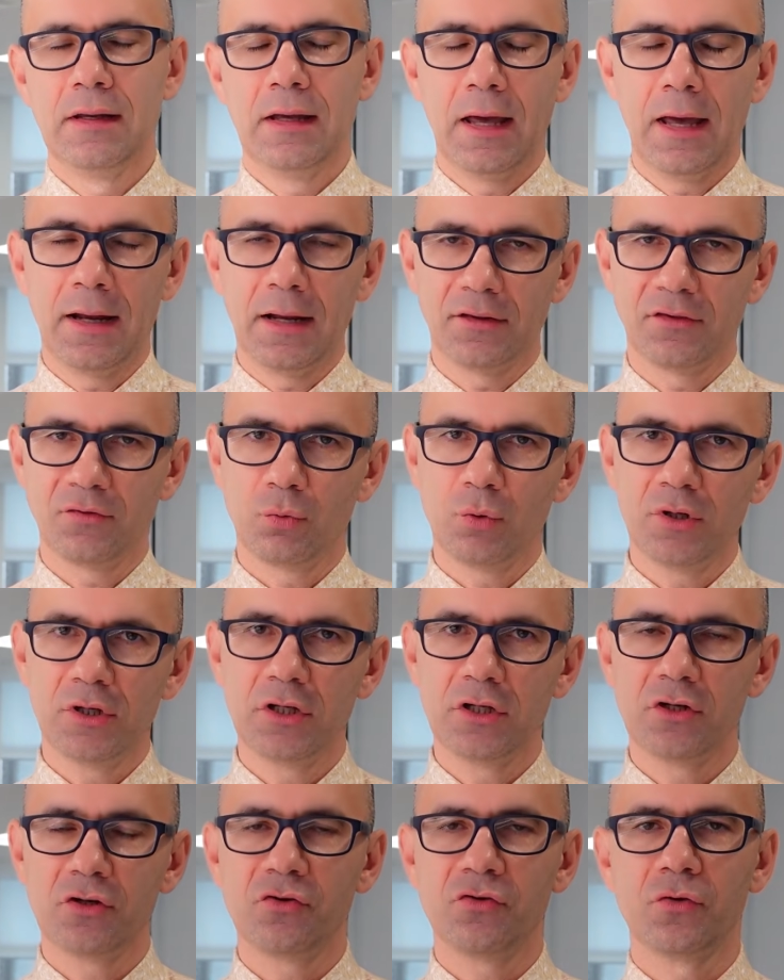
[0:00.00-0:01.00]
And at 20
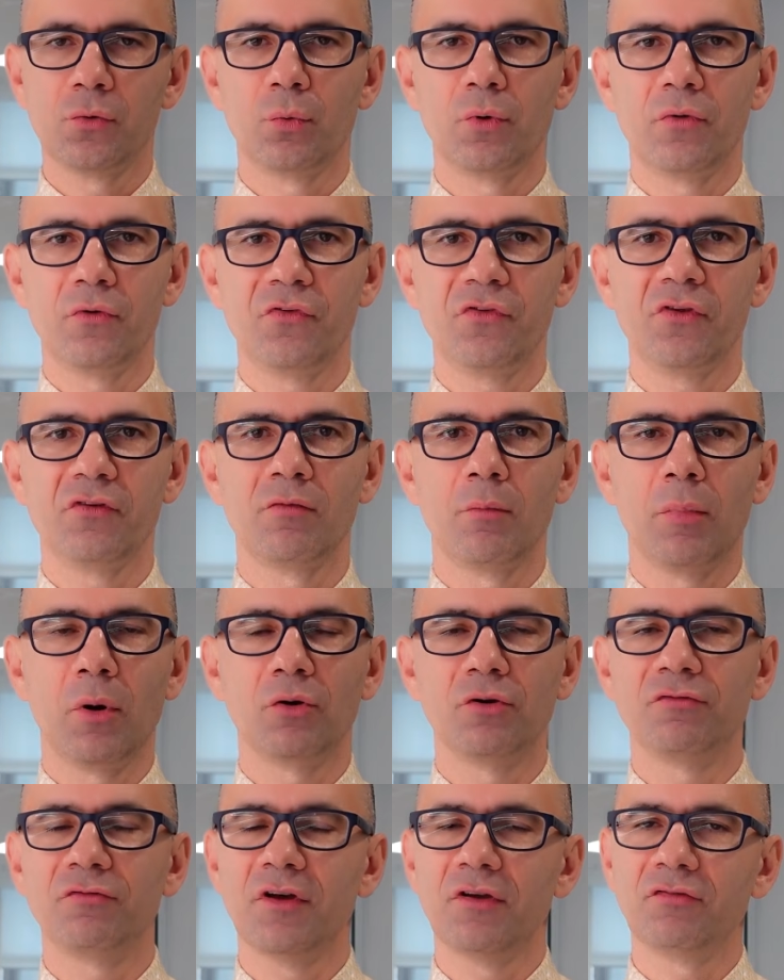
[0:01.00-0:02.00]
years, you would receive
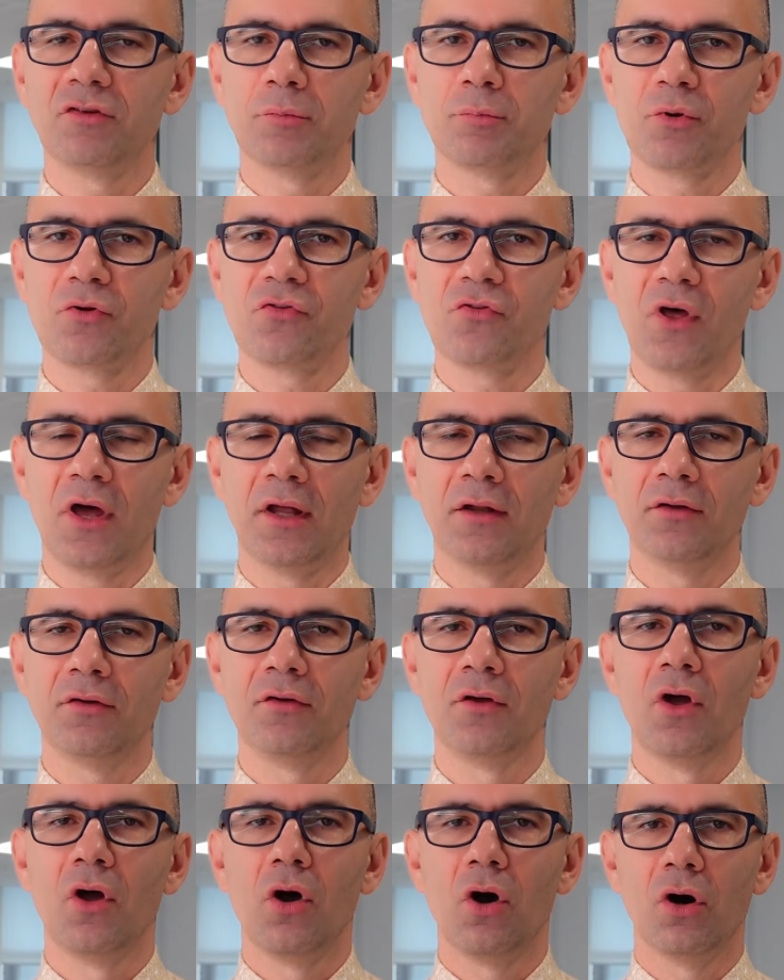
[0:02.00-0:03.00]
about 50%
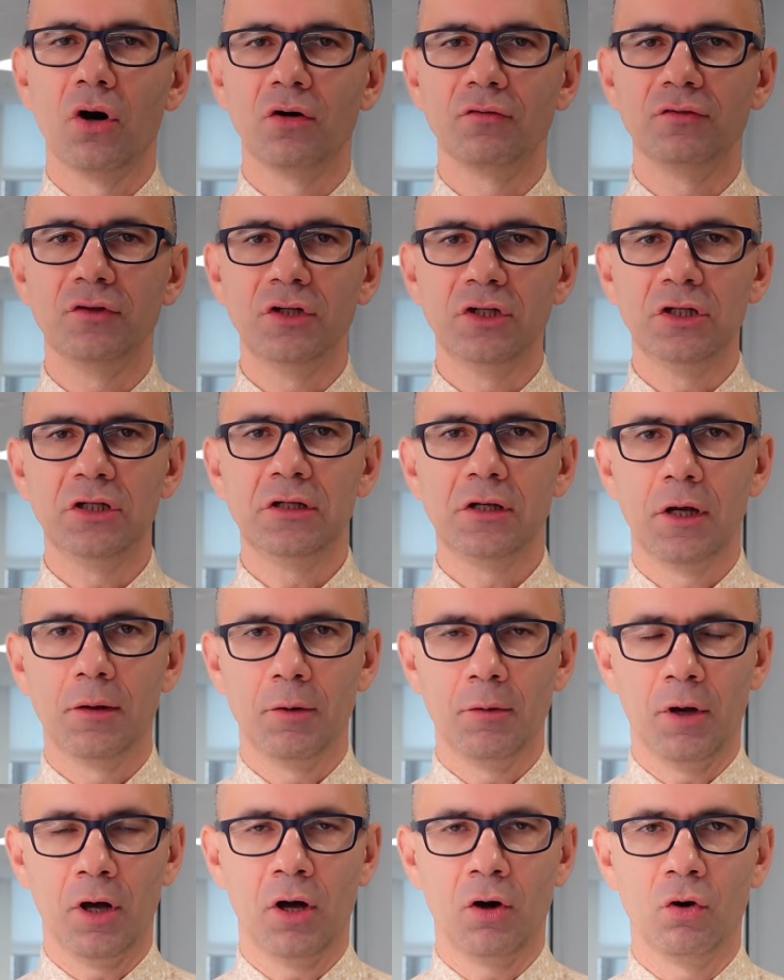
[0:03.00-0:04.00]
of the
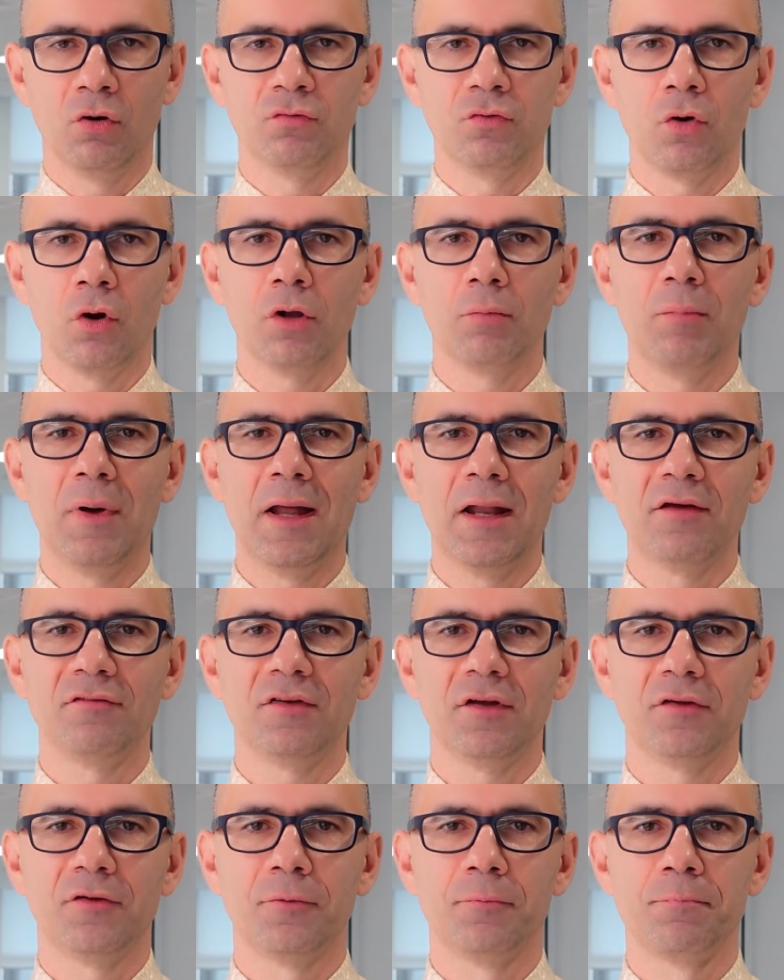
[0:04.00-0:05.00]
overall benefit.